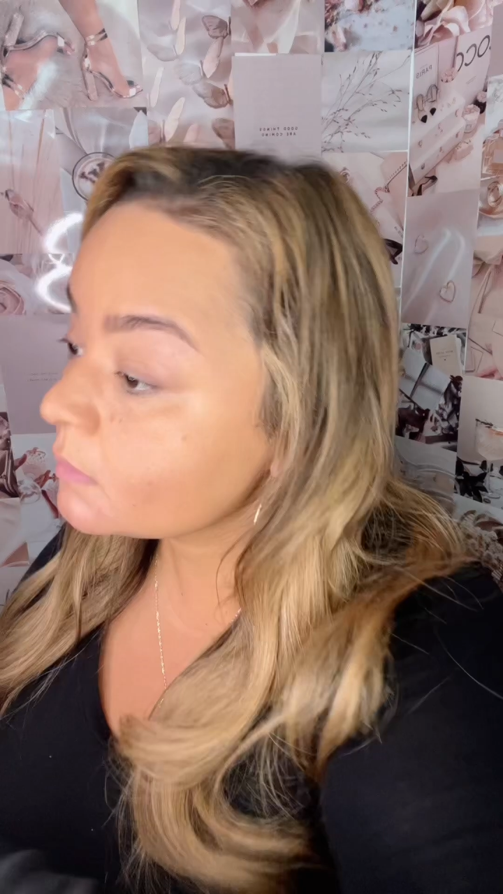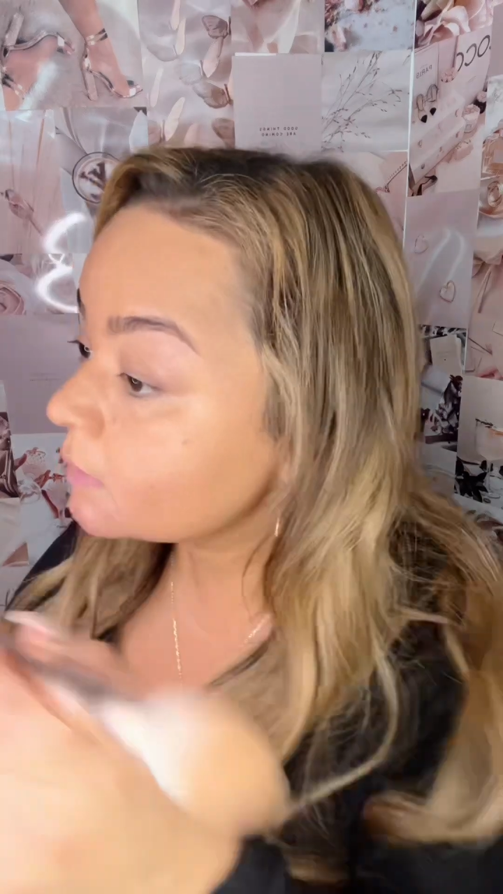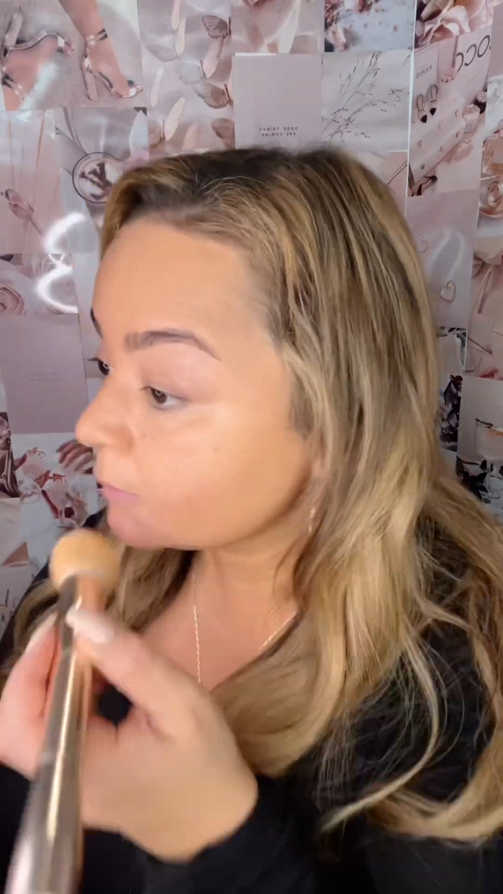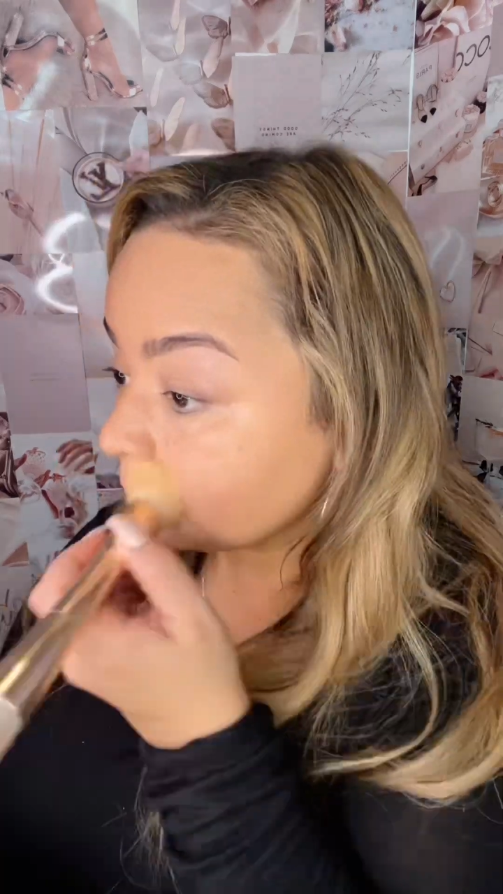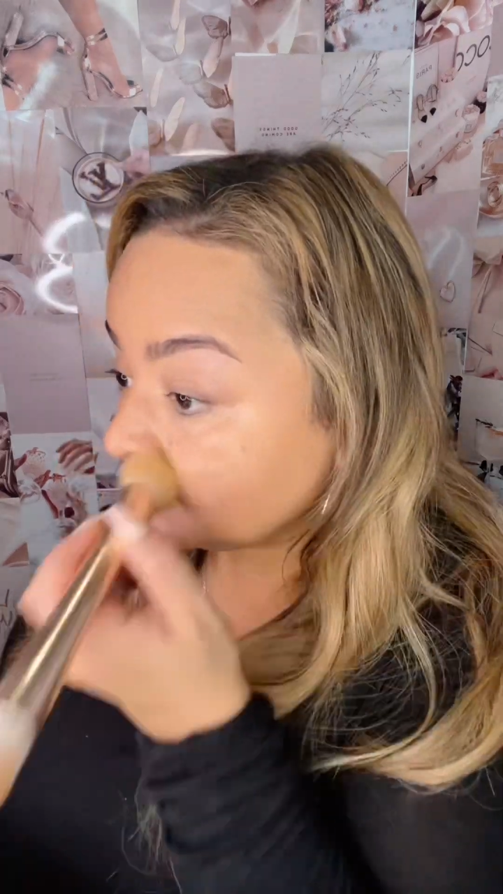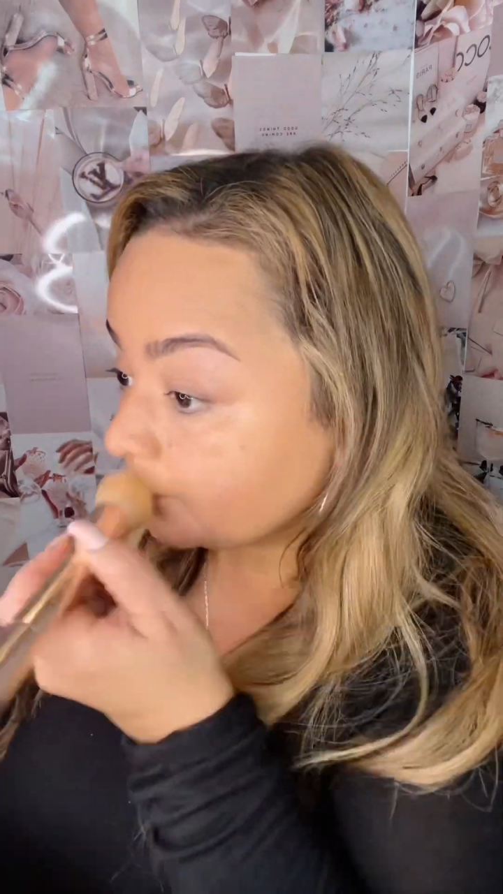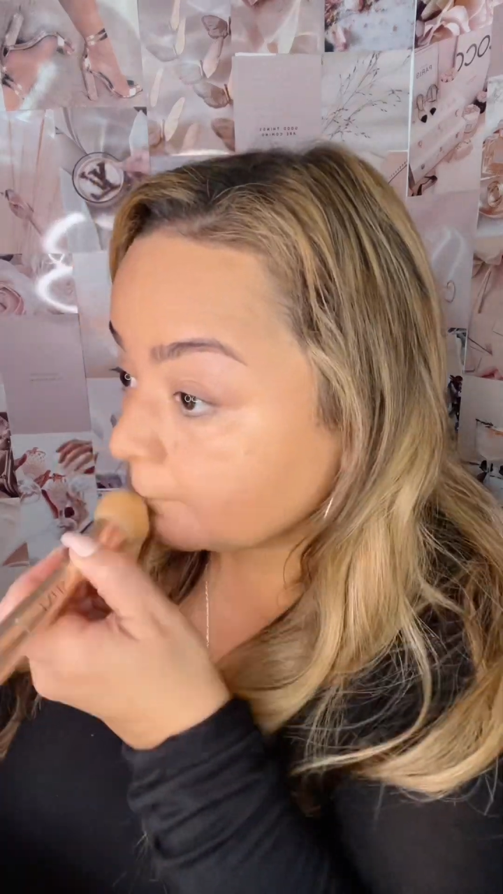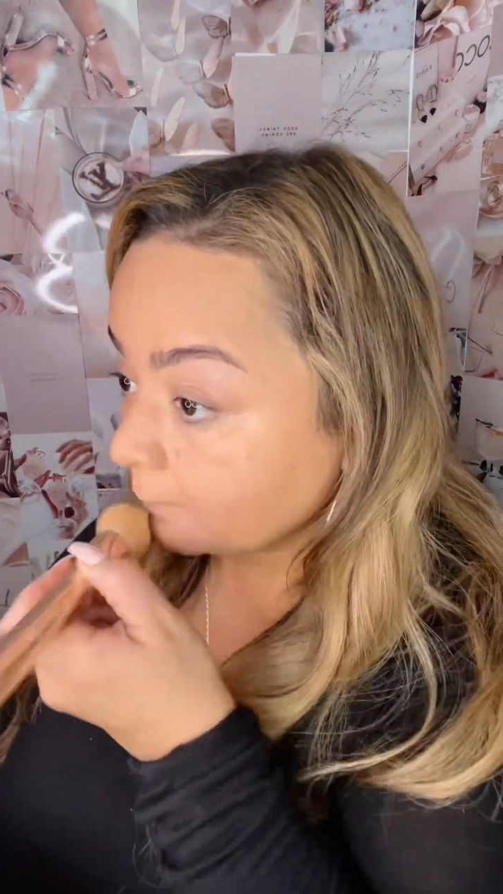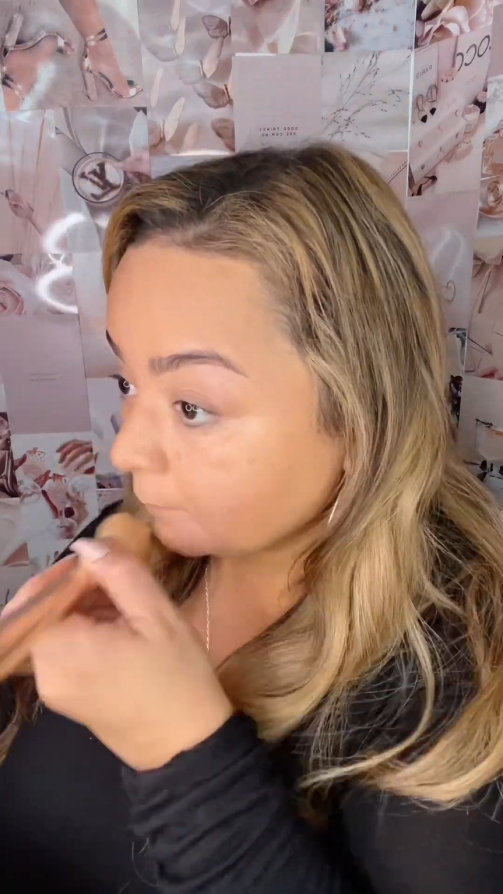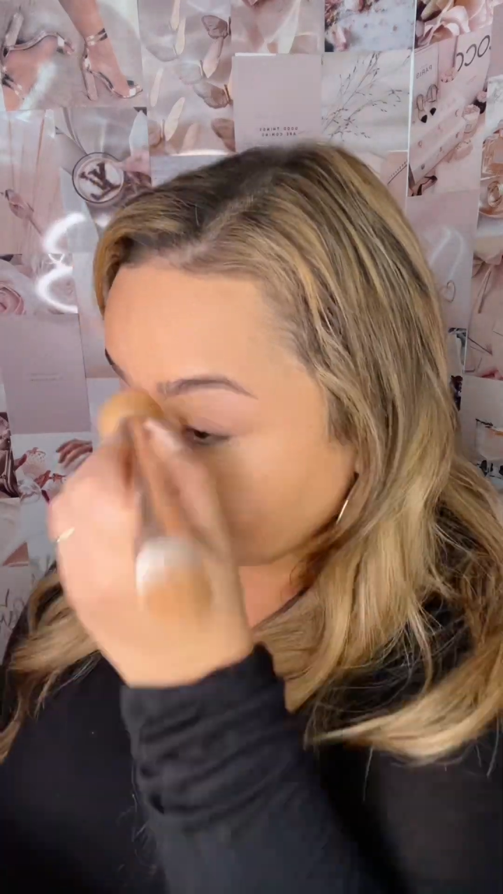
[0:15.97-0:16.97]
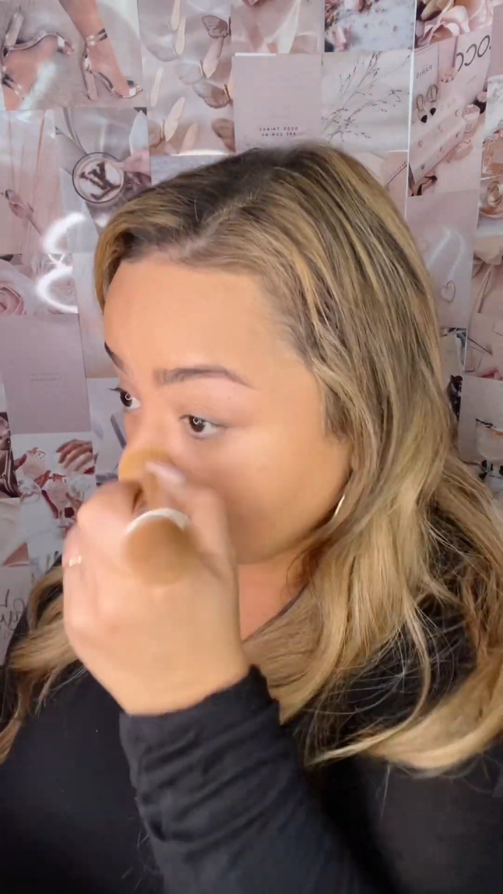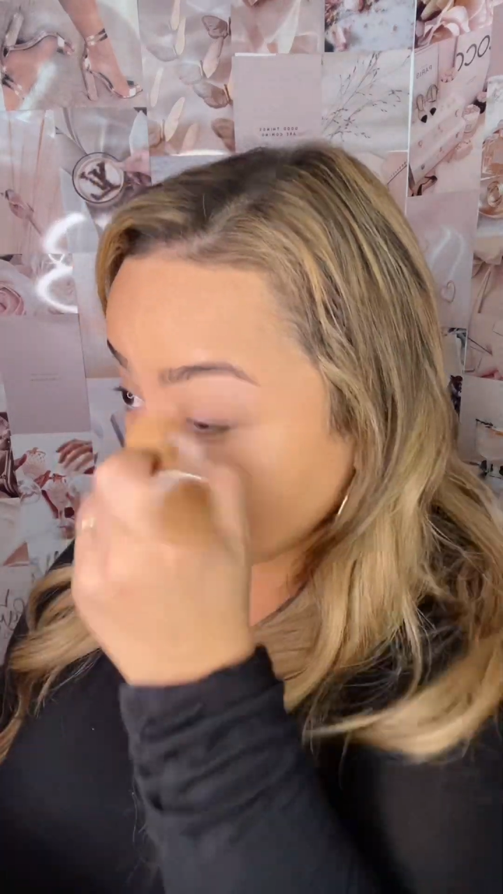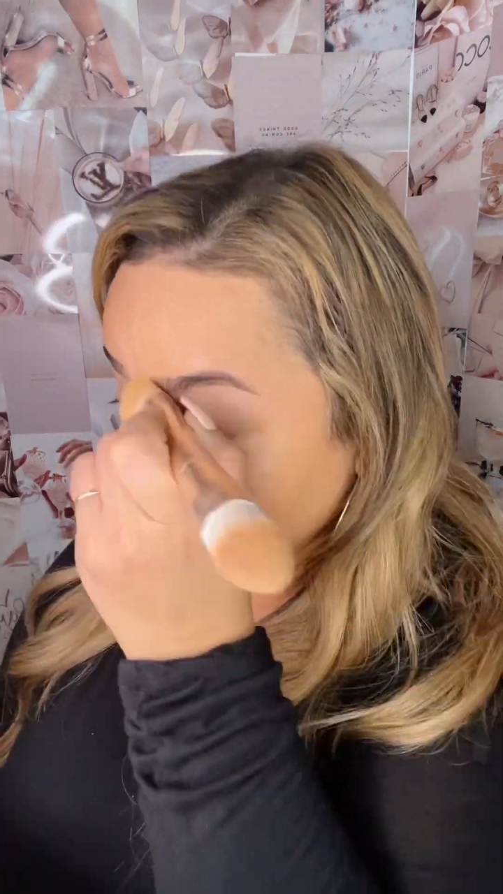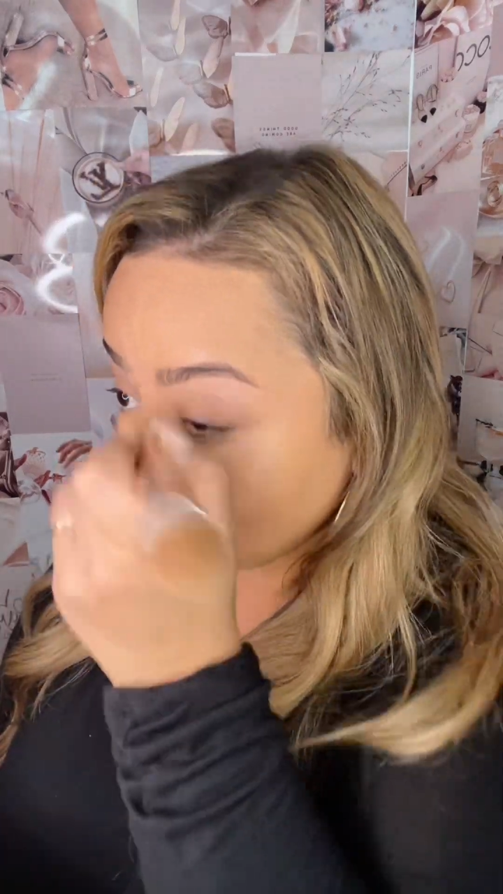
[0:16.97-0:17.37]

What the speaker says: My main highlight